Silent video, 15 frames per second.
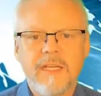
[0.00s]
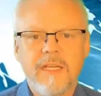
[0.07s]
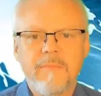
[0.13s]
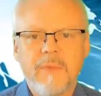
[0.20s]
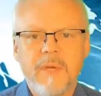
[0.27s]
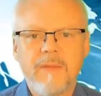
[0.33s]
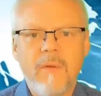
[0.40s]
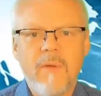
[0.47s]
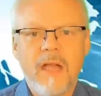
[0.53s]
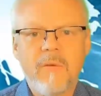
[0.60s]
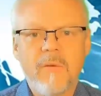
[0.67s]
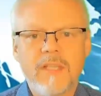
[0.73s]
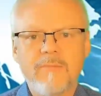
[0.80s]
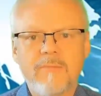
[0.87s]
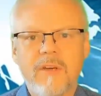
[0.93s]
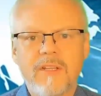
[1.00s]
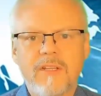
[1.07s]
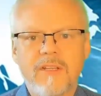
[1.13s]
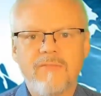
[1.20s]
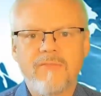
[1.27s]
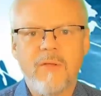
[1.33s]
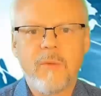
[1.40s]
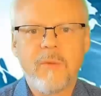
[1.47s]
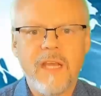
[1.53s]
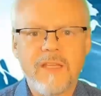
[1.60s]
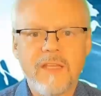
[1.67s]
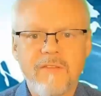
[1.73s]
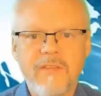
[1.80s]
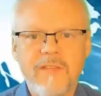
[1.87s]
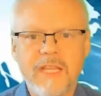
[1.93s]
Myanmar, who experiences frequent
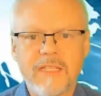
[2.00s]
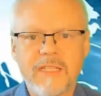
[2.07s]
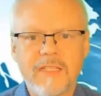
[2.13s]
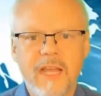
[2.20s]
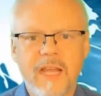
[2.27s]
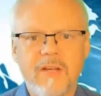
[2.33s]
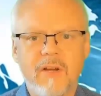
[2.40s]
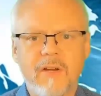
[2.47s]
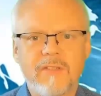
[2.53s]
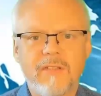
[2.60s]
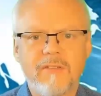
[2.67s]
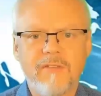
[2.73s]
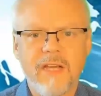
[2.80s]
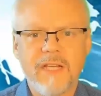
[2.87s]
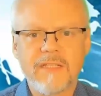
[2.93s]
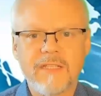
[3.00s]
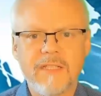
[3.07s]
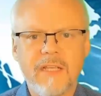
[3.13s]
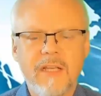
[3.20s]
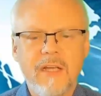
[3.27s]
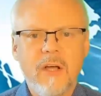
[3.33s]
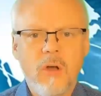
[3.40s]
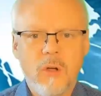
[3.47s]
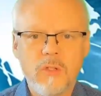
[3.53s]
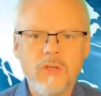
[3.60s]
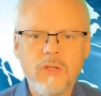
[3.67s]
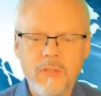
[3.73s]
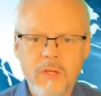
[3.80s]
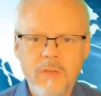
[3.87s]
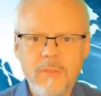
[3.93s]
and devastating cyclones and floods.
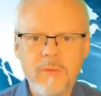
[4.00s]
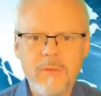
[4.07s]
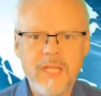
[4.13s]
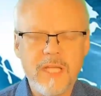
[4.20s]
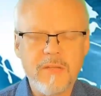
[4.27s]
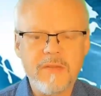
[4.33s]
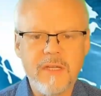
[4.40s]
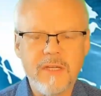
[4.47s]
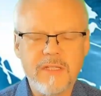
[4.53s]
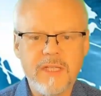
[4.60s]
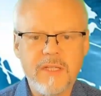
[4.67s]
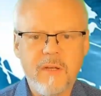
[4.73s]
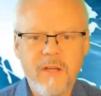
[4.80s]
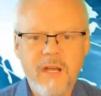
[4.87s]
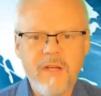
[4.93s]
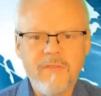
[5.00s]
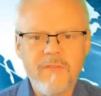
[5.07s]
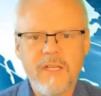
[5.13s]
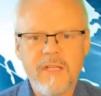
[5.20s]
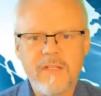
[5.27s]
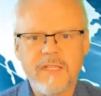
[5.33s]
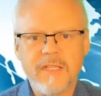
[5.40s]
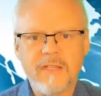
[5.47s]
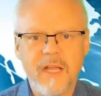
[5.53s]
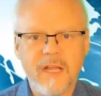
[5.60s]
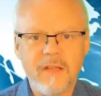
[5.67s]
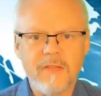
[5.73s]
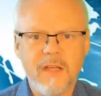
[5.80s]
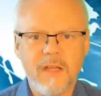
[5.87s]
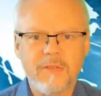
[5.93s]
Honduras, being subjected to a high frequency of
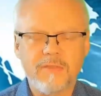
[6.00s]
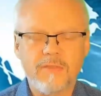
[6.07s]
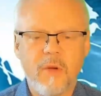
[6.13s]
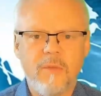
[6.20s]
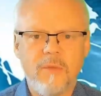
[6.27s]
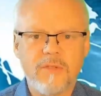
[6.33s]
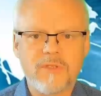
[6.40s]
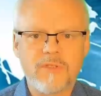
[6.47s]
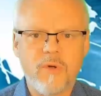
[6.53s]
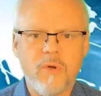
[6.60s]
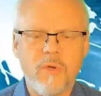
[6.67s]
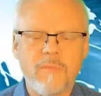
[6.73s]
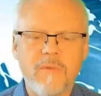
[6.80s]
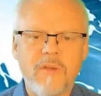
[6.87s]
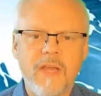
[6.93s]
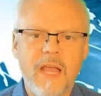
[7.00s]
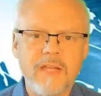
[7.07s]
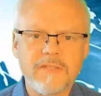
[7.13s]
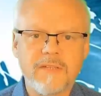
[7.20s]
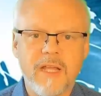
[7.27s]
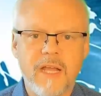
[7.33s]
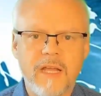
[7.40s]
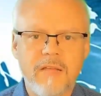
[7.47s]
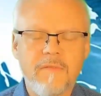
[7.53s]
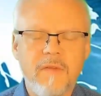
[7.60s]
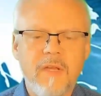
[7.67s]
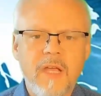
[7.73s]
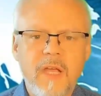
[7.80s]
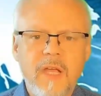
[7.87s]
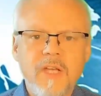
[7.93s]
hurricanes, tropical storms and landslides.
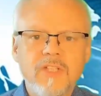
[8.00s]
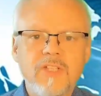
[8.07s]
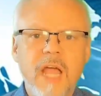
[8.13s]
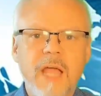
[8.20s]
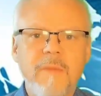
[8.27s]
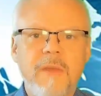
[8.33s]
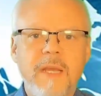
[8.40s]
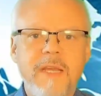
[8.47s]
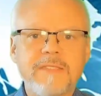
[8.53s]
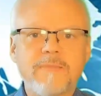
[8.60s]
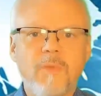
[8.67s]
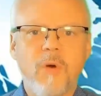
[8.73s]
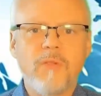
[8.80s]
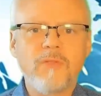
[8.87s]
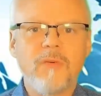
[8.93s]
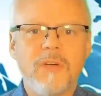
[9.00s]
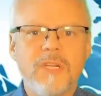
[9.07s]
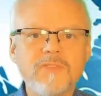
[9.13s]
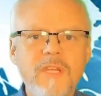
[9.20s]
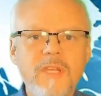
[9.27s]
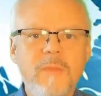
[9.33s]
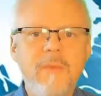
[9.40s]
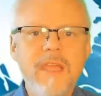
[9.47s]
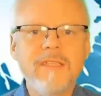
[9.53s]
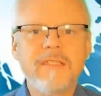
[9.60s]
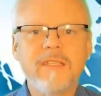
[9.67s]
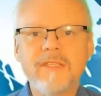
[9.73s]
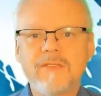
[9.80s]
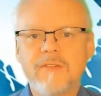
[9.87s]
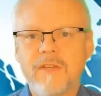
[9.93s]
Chad, being exposed to extreme heat
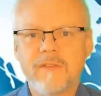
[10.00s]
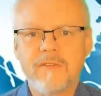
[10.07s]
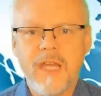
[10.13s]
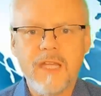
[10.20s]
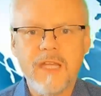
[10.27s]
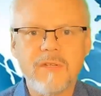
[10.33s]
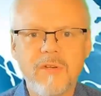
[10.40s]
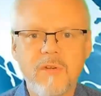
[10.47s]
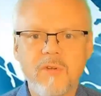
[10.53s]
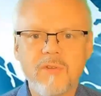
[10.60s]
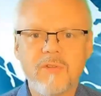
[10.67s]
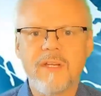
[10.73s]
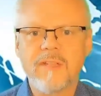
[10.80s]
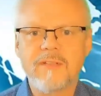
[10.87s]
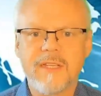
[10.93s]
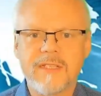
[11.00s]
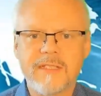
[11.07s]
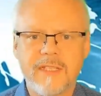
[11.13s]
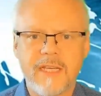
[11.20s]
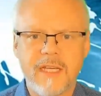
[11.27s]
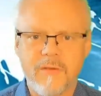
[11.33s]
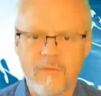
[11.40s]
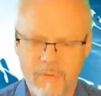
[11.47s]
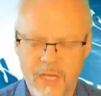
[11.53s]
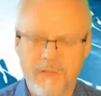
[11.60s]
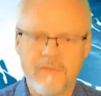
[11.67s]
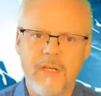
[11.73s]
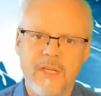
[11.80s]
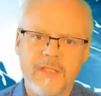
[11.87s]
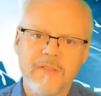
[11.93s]
and desertification alongside devastating flash
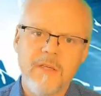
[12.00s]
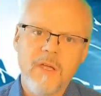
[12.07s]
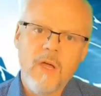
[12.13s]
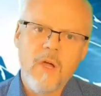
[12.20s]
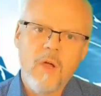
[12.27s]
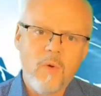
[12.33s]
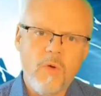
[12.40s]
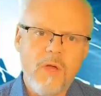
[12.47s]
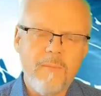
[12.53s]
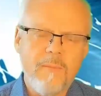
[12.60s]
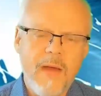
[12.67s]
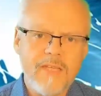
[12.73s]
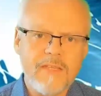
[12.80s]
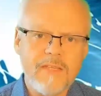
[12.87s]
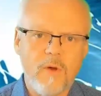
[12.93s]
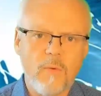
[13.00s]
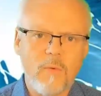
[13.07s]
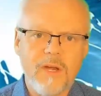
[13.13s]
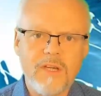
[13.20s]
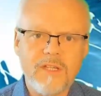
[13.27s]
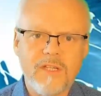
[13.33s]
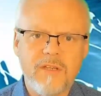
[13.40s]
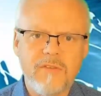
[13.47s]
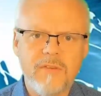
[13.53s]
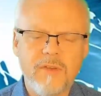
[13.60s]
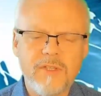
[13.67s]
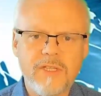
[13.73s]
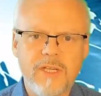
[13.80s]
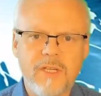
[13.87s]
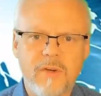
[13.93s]
floods, all impacting on production and
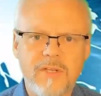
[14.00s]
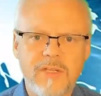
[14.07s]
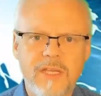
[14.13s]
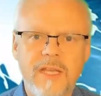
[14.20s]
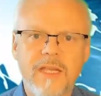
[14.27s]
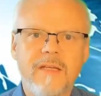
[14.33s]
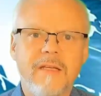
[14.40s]
food security.